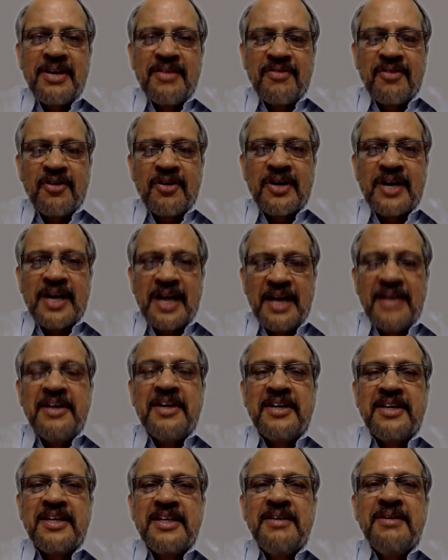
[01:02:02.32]
for
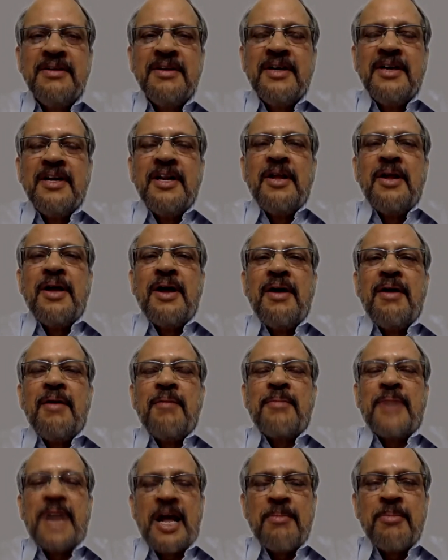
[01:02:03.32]
clarity,
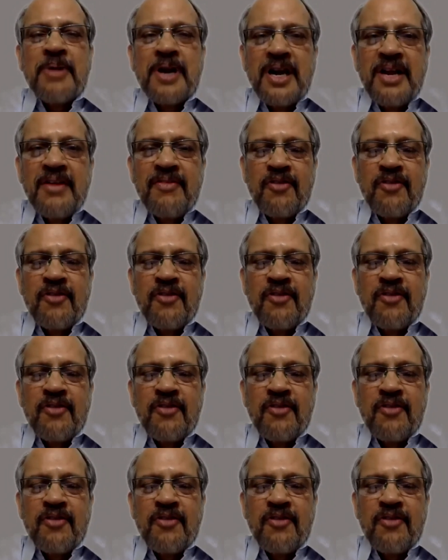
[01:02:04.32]
primarily